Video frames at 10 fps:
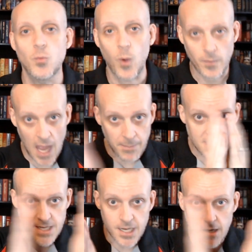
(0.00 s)
What
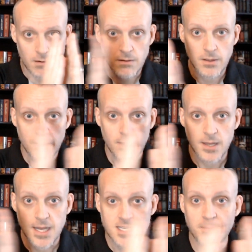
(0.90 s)
happens in here
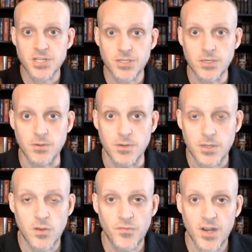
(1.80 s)
is up to you.
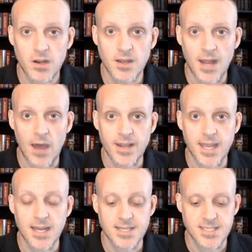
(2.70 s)
You figure out how to
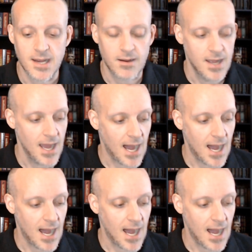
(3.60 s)
get us there.